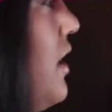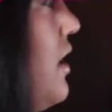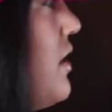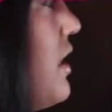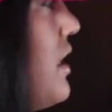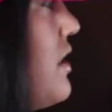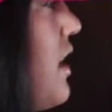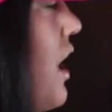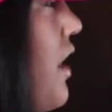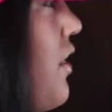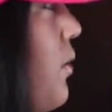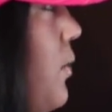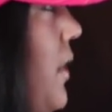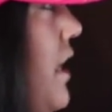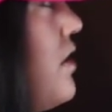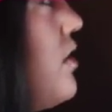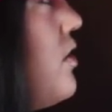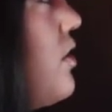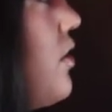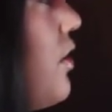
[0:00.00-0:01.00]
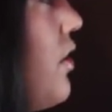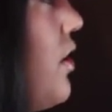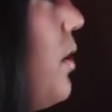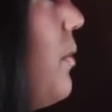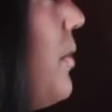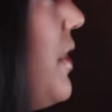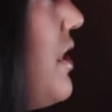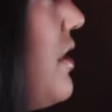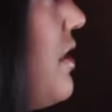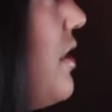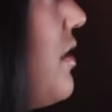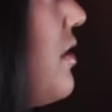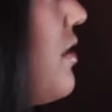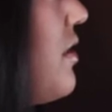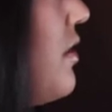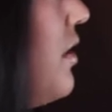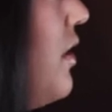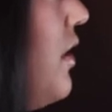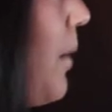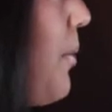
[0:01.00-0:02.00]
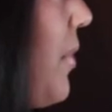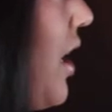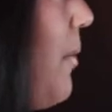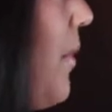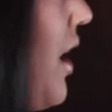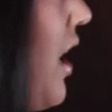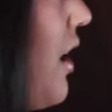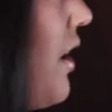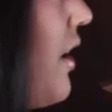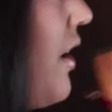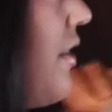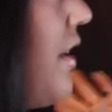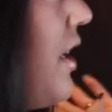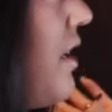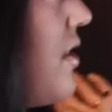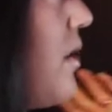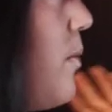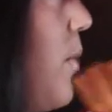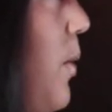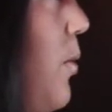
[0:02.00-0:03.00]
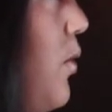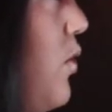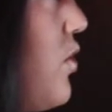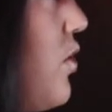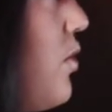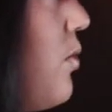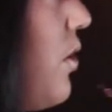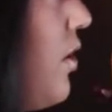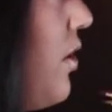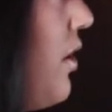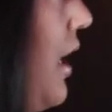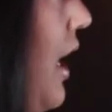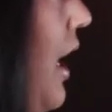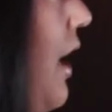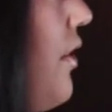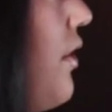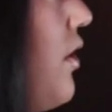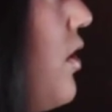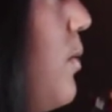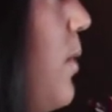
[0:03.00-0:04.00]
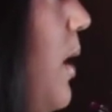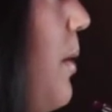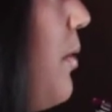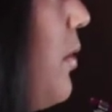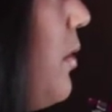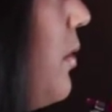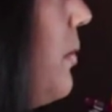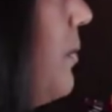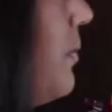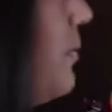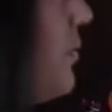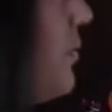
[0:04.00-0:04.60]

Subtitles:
There's other ways to grow your business by marketing things that people do want at those people.